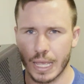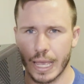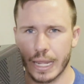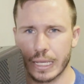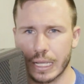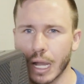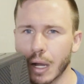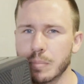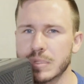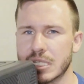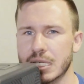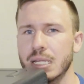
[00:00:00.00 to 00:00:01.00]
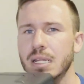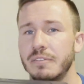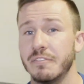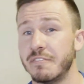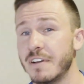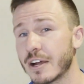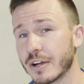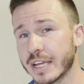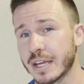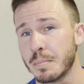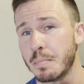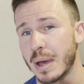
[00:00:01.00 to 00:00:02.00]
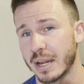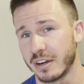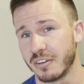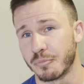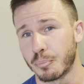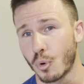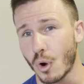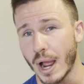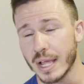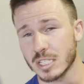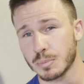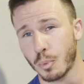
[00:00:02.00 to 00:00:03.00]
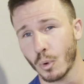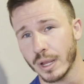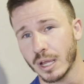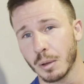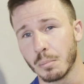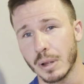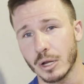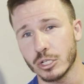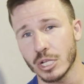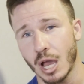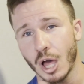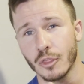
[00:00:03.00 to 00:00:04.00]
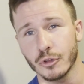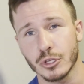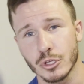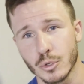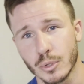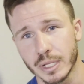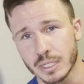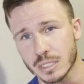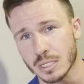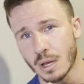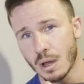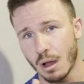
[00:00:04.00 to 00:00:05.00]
and it comes in at a very competitive price point compared to other units